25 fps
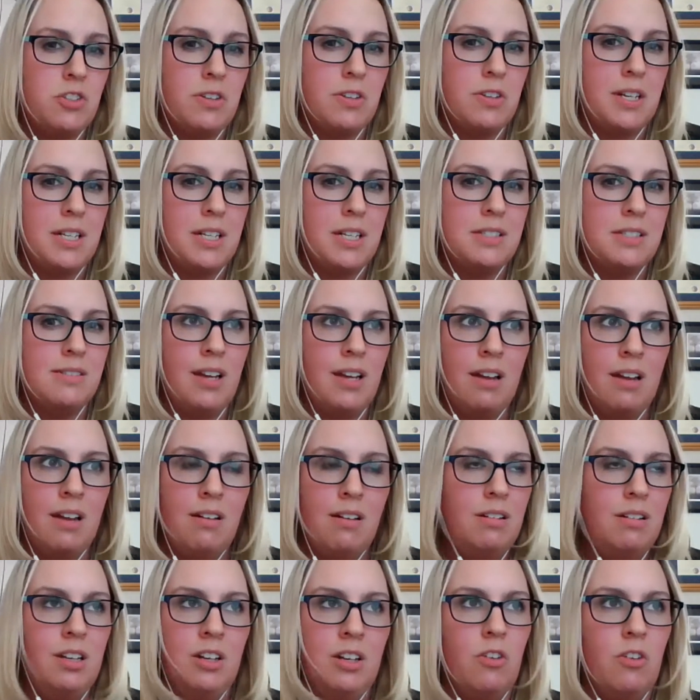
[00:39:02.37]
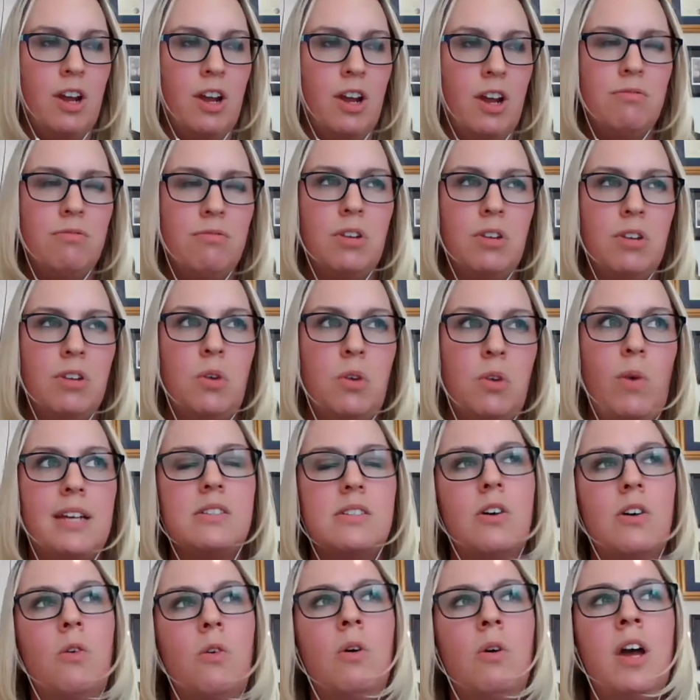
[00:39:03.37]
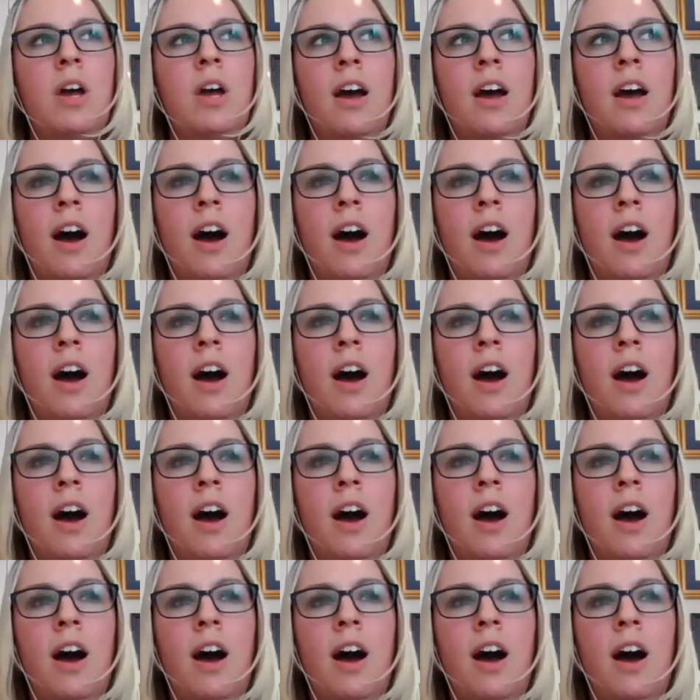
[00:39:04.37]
veterans, every week. So